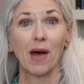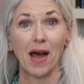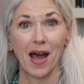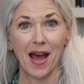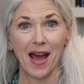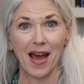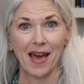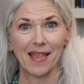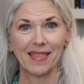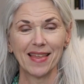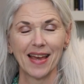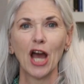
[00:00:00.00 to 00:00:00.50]
a
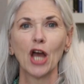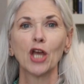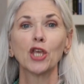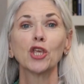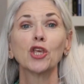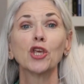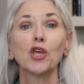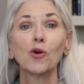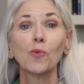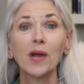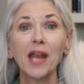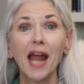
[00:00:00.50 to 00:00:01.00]
month,
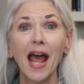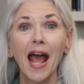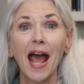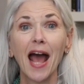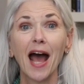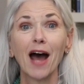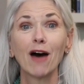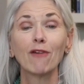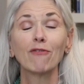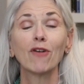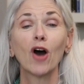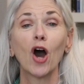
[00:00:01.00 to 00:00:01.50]
you would
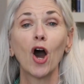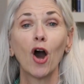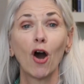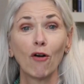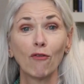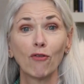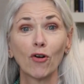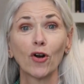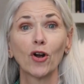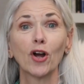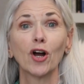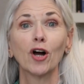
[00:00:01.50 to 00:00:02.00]
have
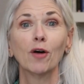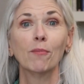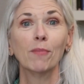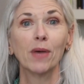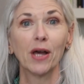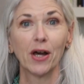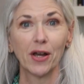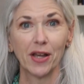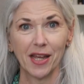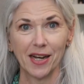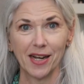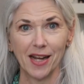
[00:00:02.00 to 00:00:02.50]
over a
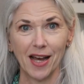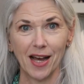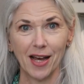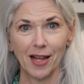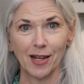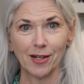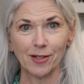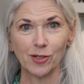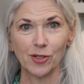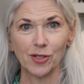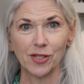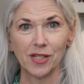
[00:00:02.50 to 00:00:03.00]
million
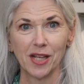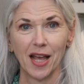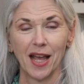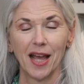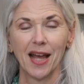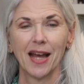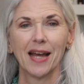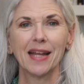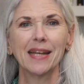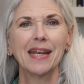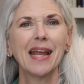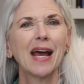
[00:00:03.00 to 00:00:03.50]
dollars.
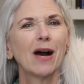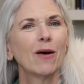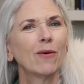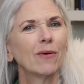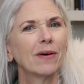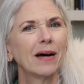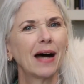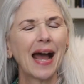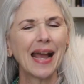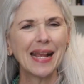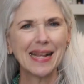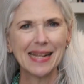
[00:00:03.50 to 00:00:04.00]

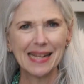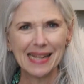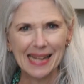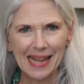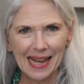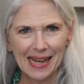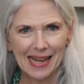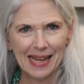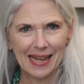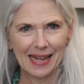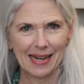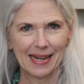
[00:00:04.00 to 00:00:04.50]
Now, I
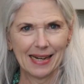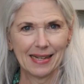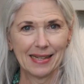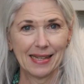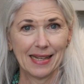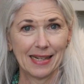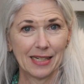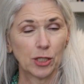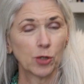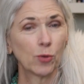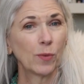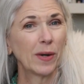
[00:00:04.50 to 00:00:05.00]

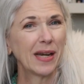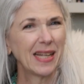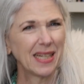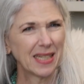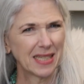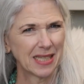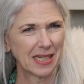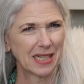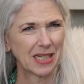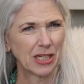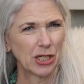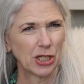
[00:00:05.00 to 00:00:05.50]
get that
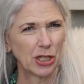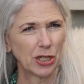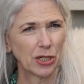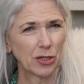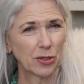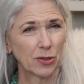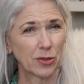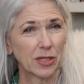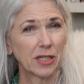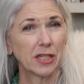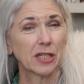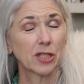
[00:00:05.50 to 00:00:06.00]
26
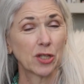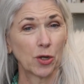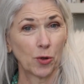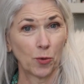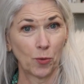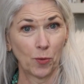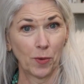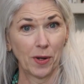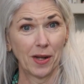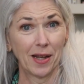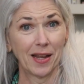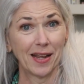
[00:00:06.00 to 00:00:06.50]
years is
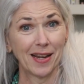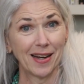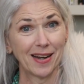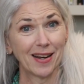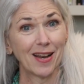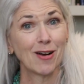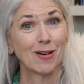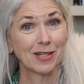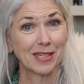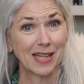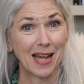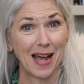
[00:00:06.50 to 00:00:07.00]
a really
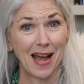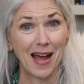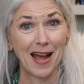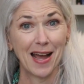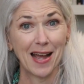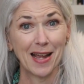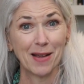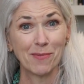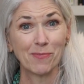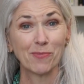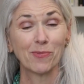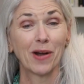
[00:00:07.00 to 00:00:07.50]
long
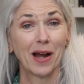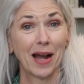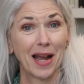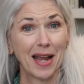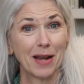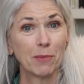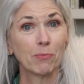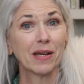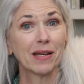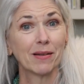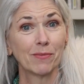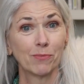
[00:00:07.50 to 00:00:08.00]
time,
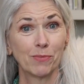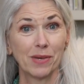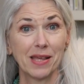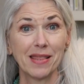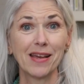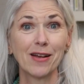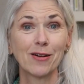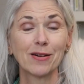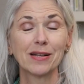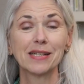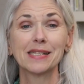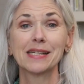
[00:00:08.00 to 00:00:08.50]
right? Been,
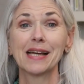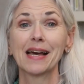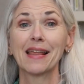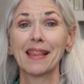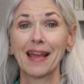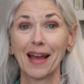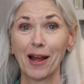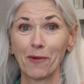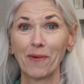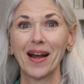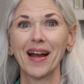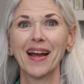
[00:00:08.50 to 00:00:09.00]
been, there and
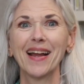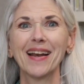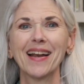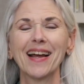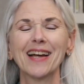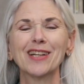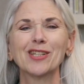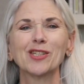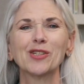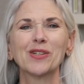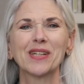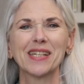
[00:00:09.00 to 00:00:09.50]
done that,
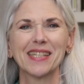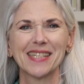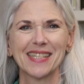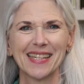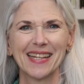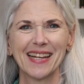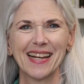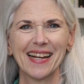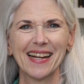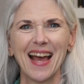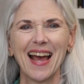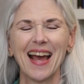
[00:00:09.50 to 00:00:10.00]
right? As you can
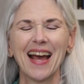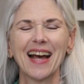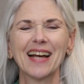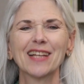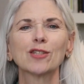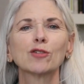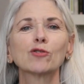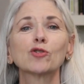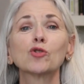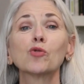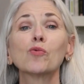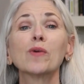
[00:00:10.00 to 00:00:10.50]
see.
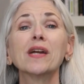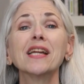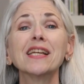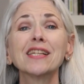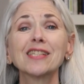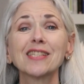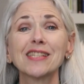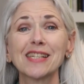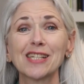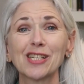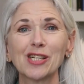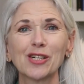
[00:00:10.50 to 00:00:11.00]
So
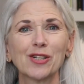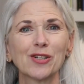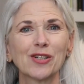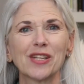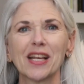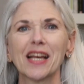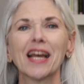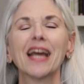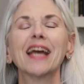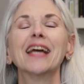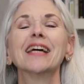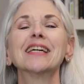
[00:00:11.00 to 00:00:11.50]
26
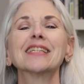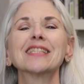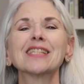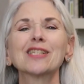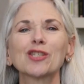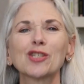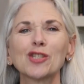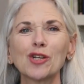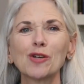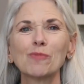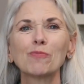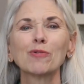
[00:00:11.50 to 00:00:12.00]
years is
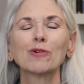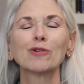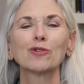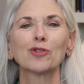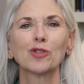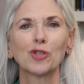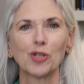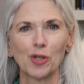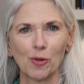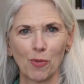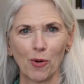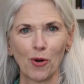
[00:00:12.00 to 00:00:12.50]
a super,
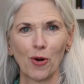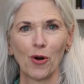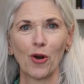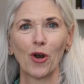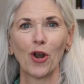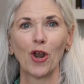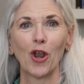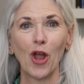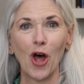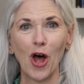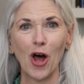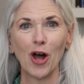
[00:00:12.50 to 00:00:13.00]

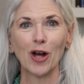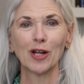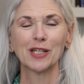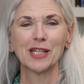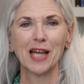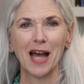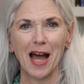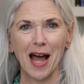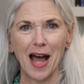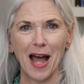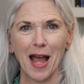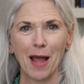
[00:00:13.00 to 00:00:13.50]
super
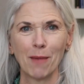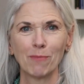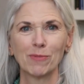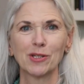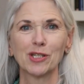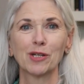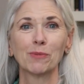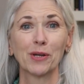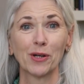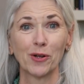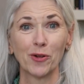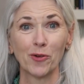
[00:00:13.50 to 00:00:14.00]
long time
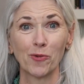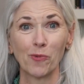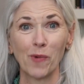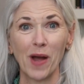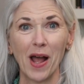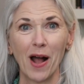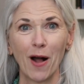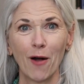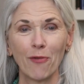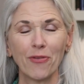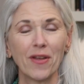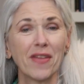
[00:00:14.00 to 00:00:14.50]
to build
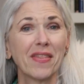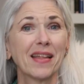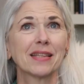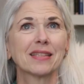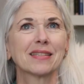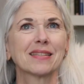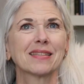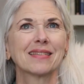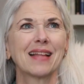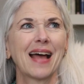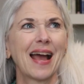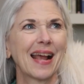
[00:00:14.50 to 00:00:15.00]
wealth. And
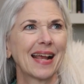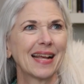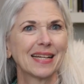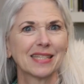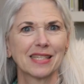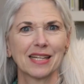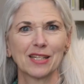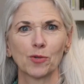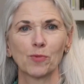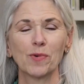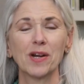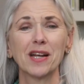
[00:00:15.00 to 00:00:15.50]
that's, I
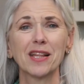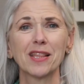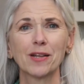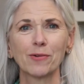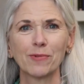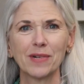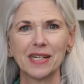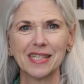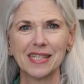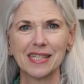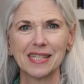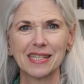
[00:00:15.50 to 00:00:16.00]
guess that's one of
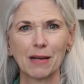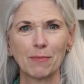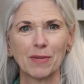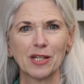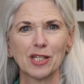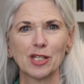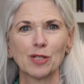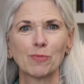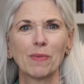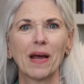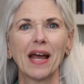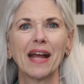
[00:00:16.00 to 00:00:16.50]
the reasons
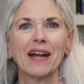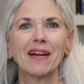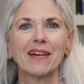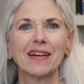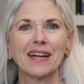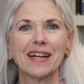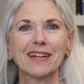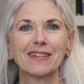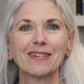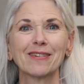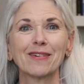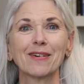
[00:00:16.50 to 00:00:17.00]
I'm
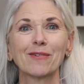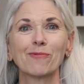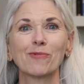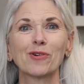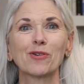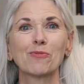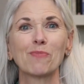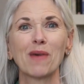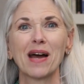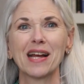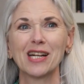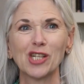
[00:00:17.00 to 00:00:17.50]
inspired here
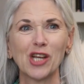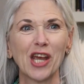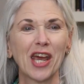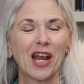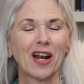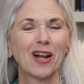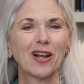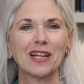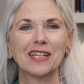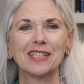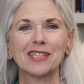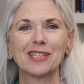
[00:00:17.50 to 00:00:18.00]
with my
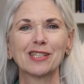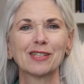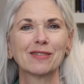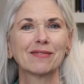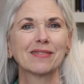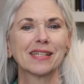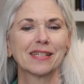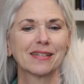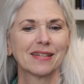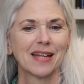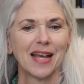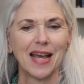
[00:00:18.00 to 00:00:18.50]
channel and to,
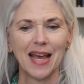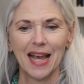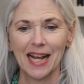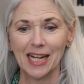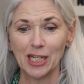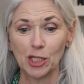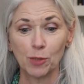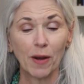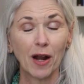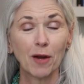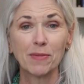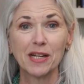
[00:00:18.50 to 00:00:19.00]
that
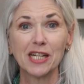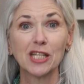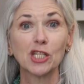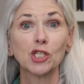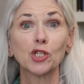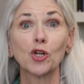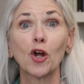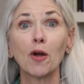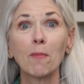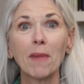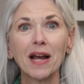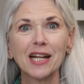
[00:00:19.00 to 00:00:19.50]
inspired me to
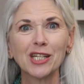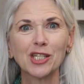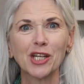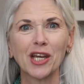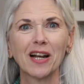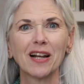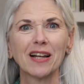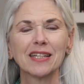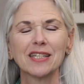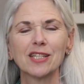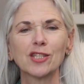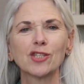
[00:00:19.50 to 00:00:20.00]
start my
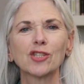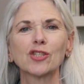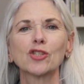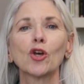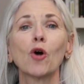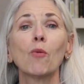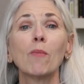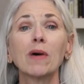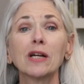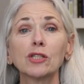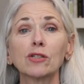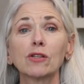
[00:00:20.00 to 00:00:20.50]
channel is
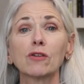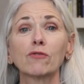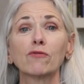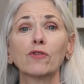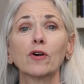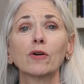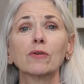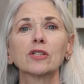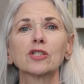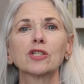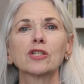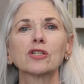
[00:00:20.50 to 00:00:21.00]
so much of the
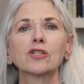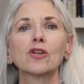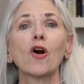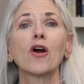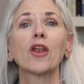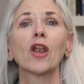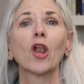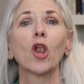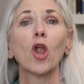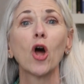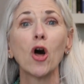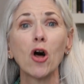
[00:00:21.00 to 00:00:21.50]
focus is
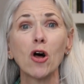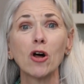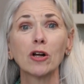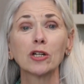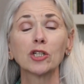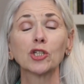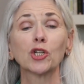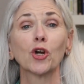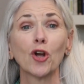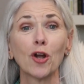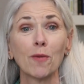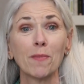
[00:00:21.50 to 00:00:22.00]
on
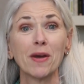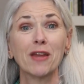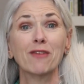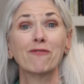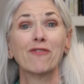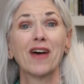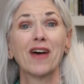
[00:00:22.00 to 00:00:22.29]
long-term